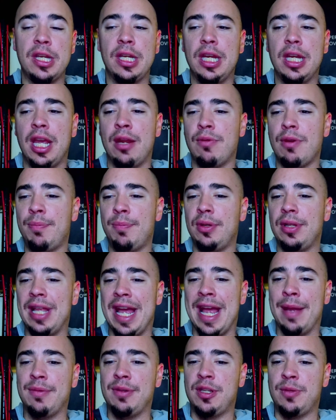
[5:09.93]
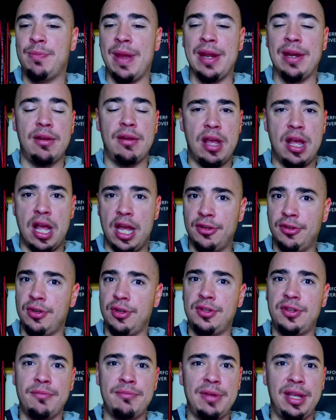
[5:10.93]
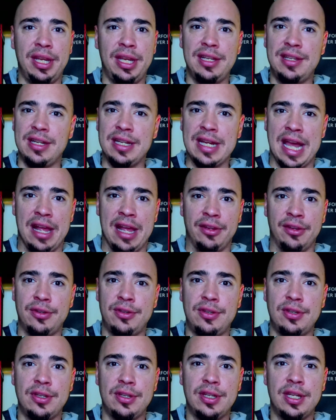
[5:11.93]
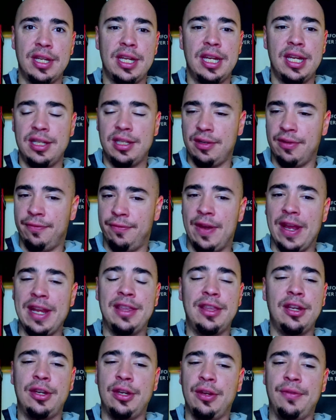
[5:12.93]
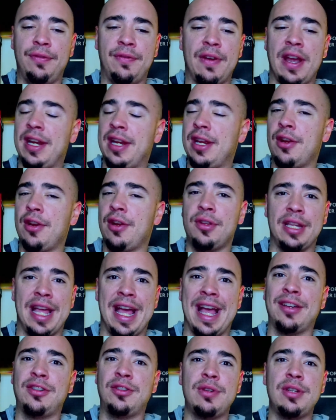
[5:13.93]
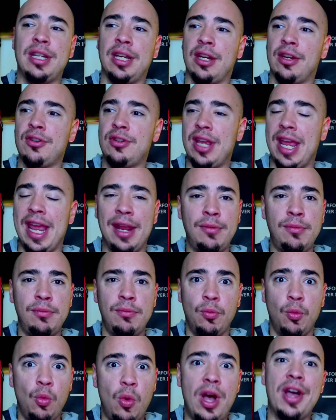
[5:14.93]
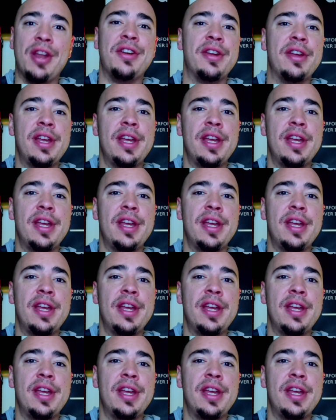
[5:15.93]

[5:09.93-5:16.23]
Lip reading: And Ripple Labs spent hundreds of millions of dollars to fight the good fight here the last 3 years and won.